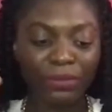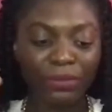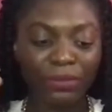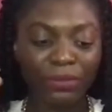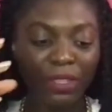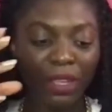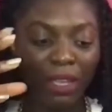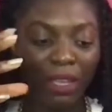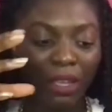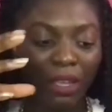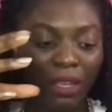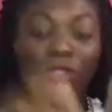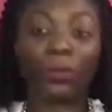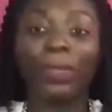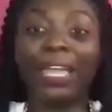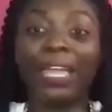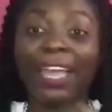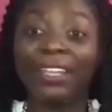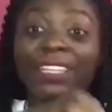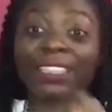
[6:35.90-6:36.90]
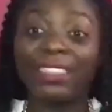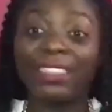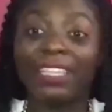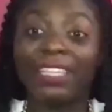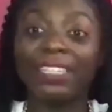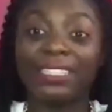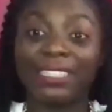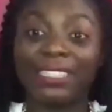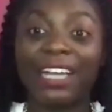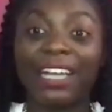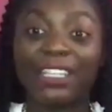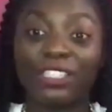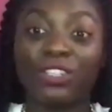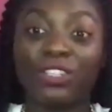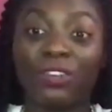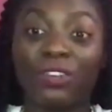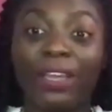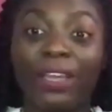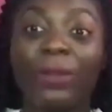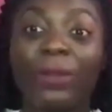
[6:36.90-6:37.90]
so anything in this category
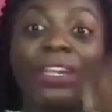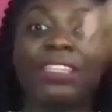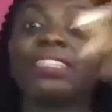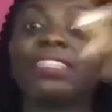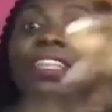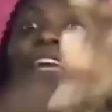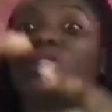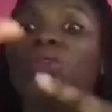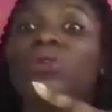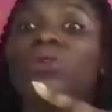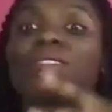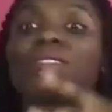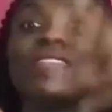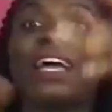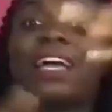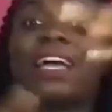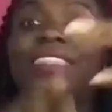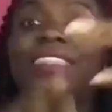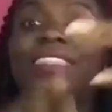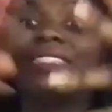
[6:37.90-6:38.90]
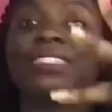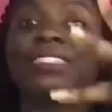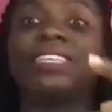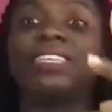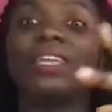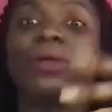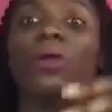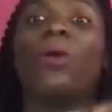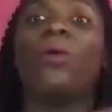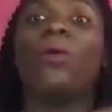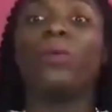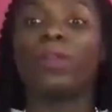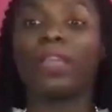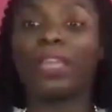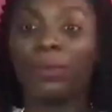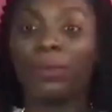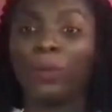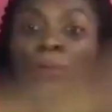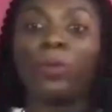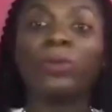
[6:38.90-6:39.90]
or anything that looks like this thing, okay, we
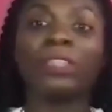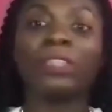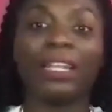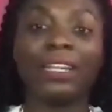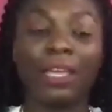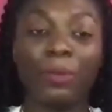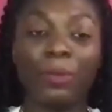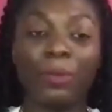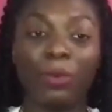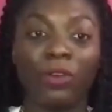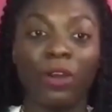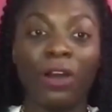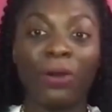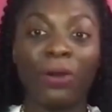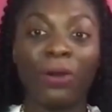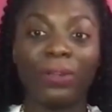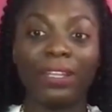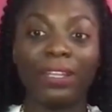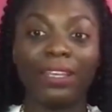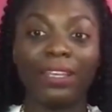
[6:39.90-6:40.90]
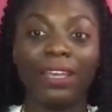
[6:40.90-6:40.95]
put that label of art on it.